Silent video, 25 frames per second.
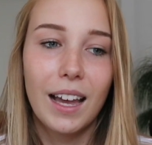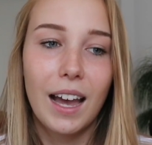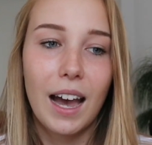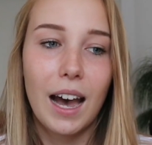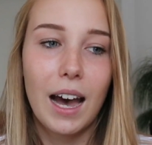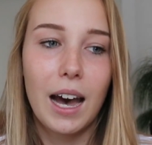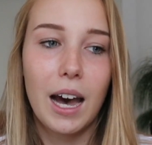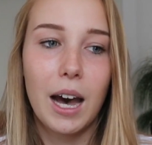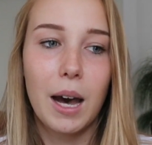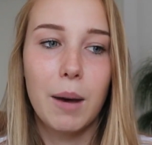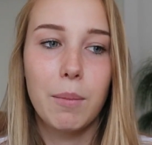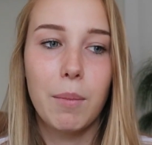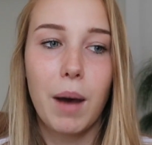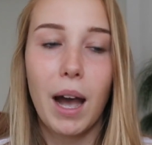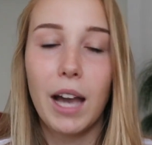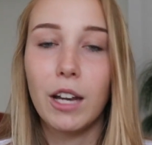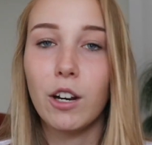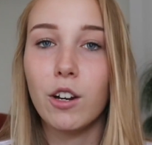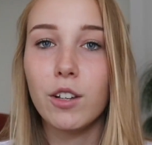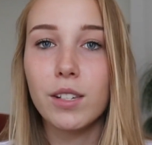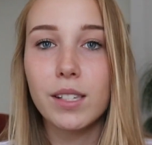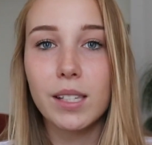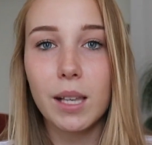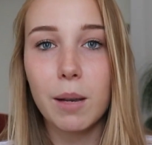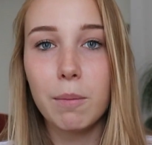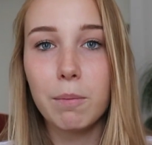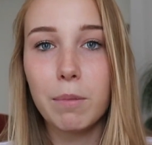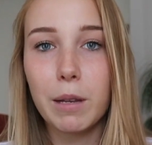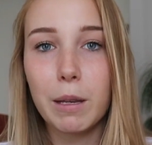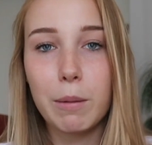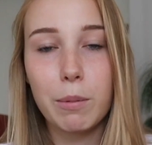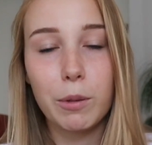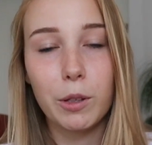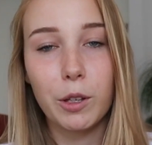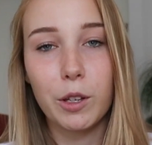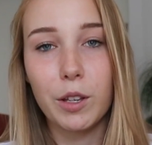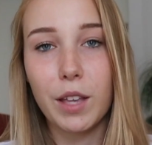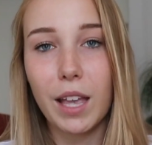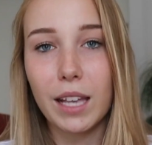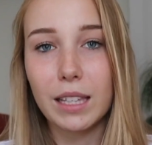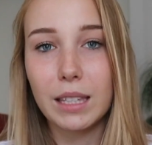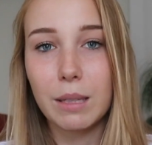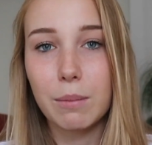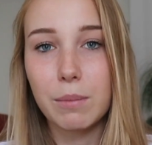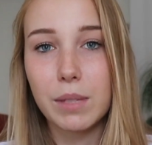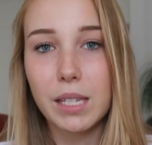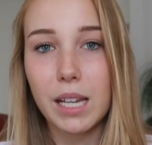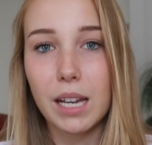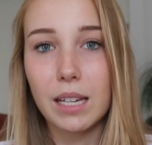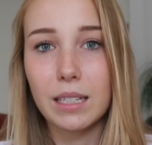I know some people who get
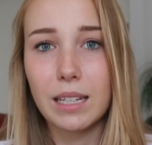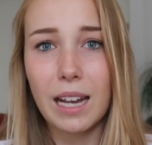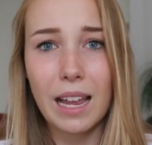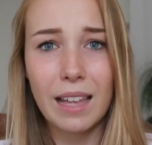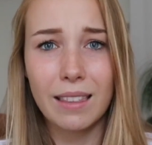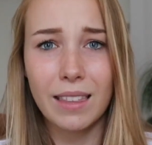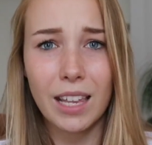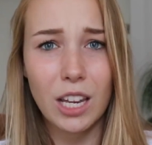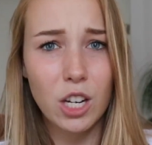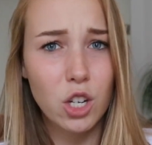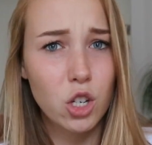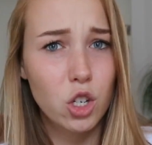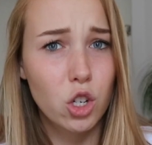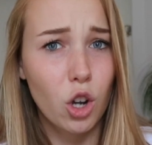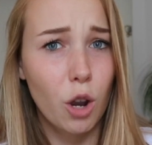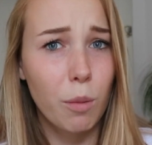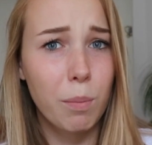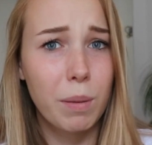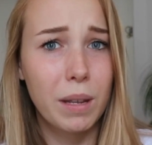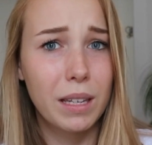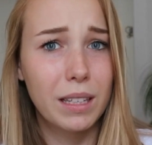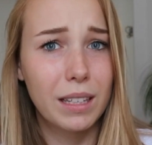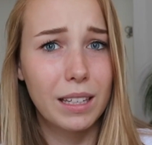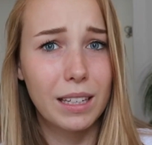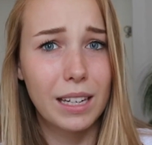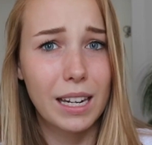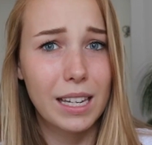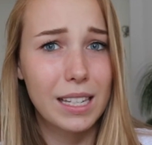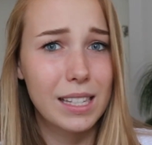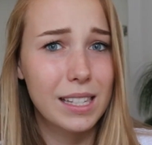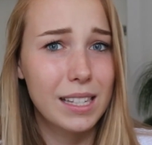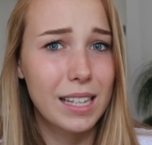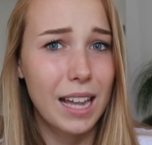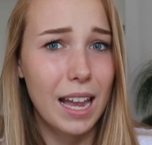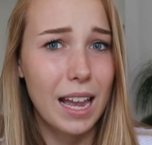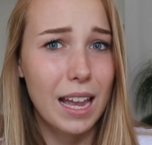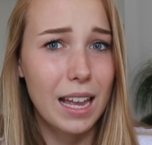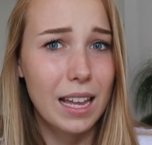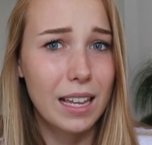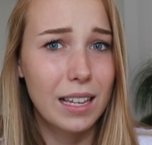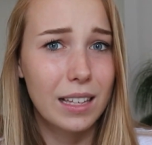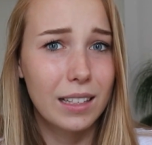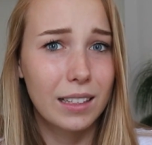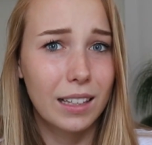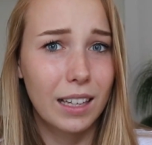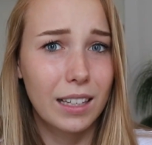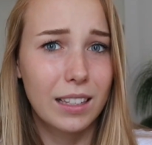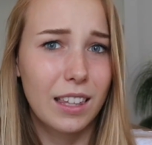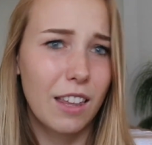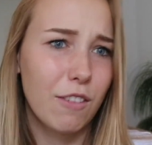them done and they're shopping the next day.
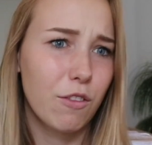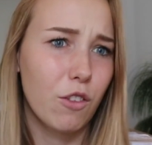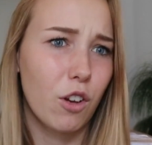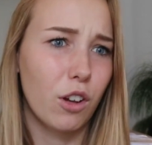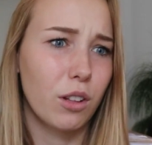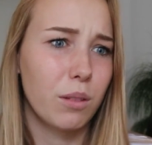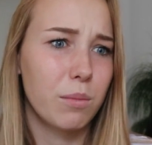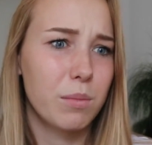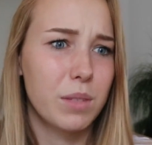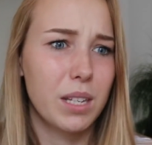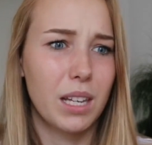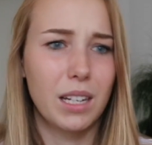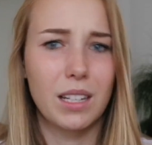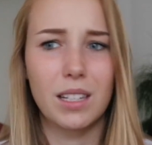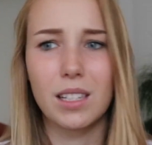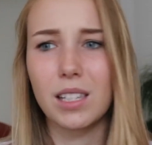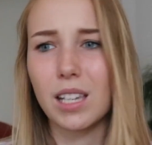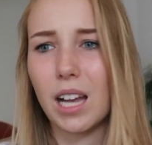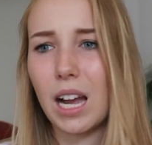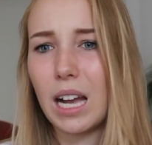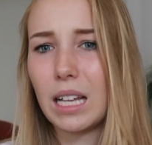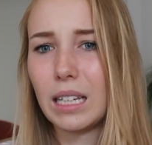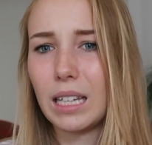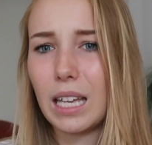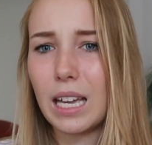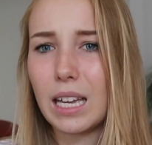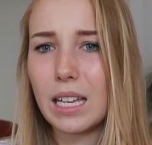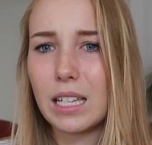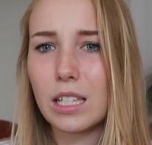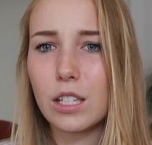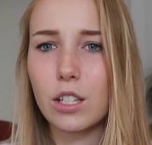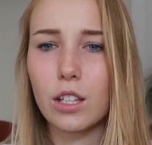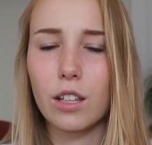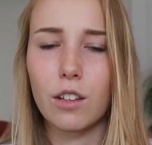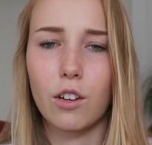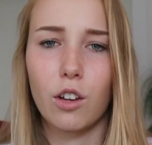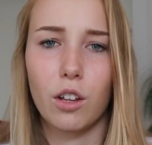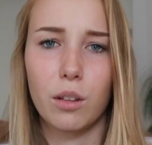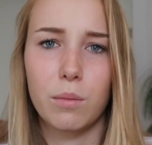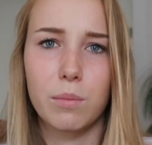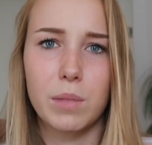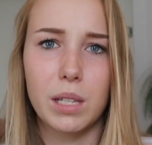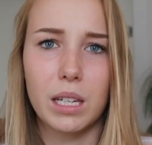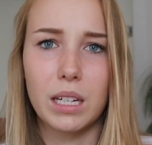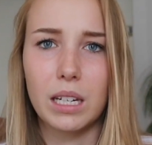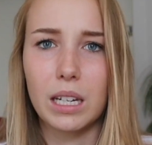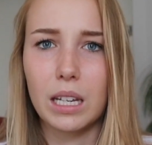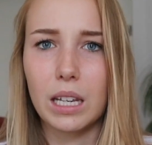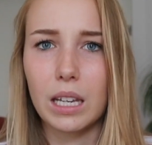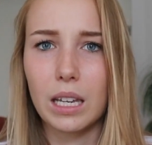Like, they've got them done in Thailand or they've got them
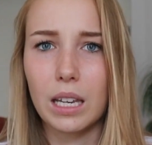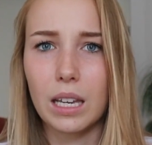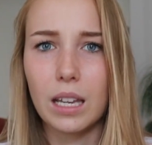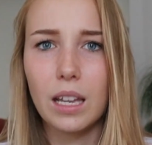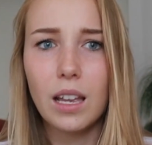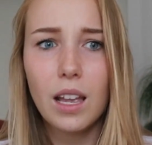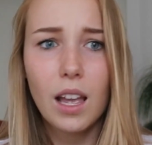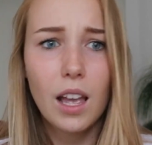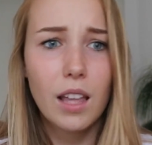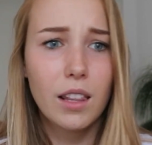done here.